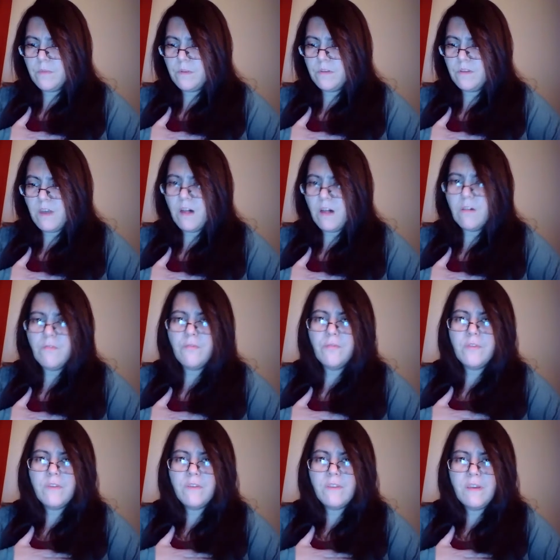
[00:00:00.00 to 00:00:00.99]

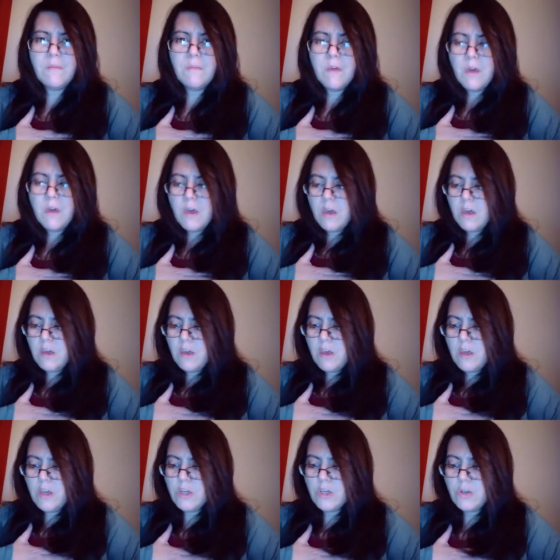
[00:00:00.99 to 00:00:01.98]
self-esteem
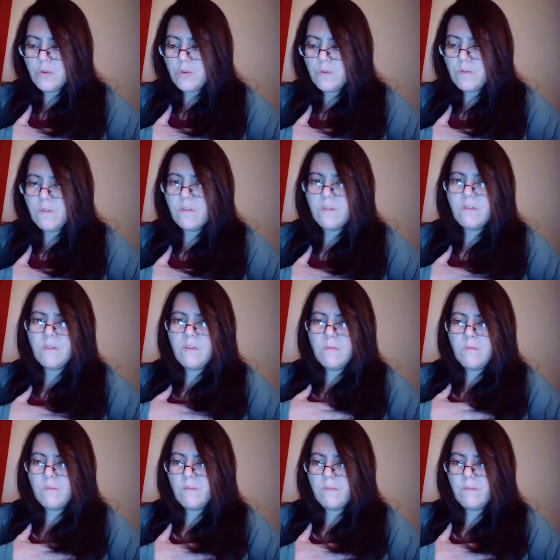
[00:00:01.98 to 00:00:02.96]
issues,
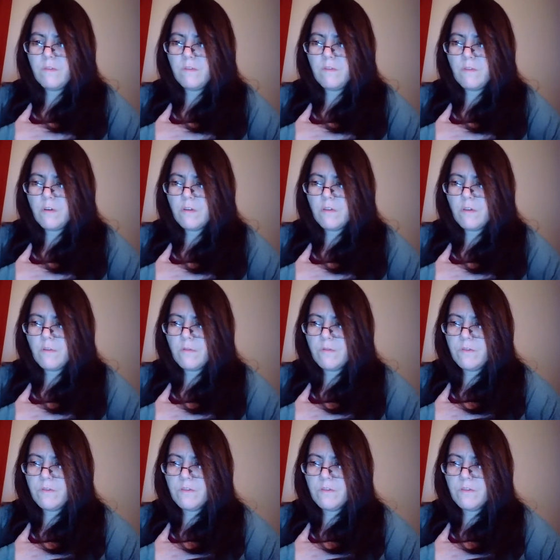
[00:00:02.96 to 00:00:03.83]
some sort of